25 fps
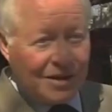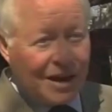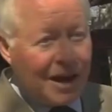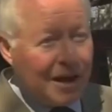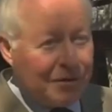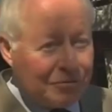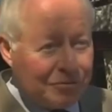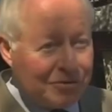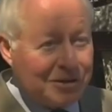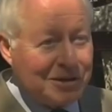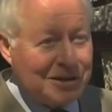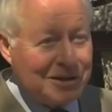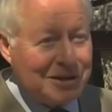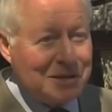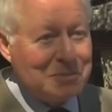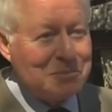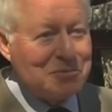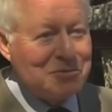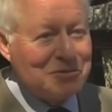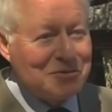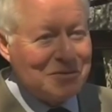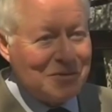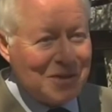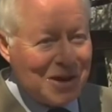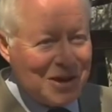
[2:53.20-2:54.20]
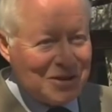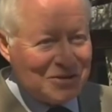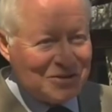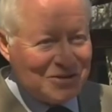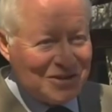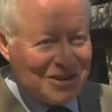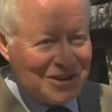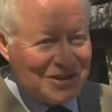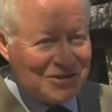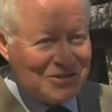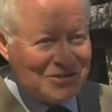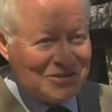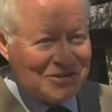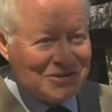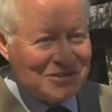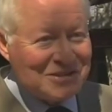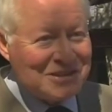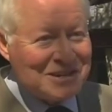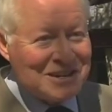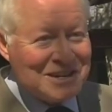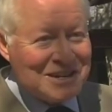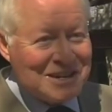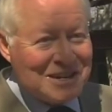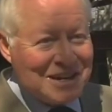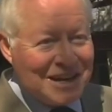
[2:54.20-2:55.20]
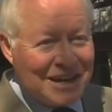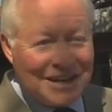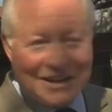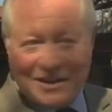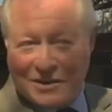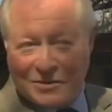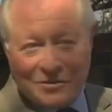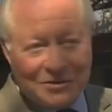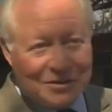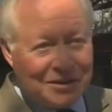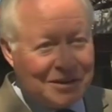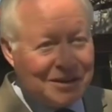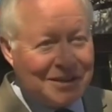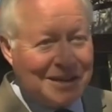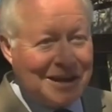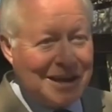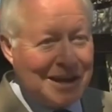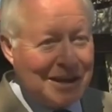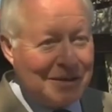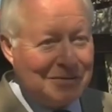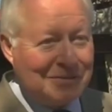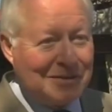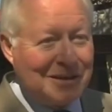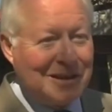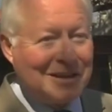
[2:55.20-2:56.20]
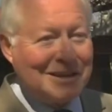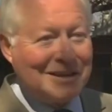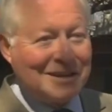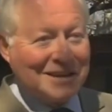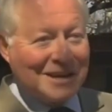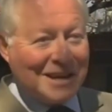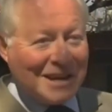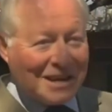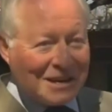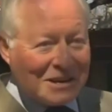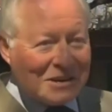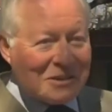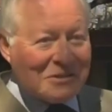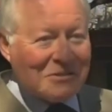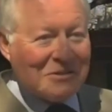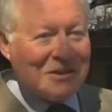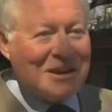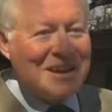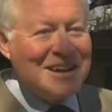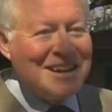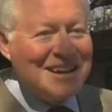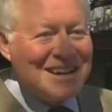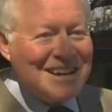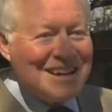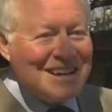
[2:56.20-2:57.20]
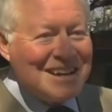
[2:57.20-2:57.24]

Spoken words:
an African improvisation. I don't think they have that in Hungary.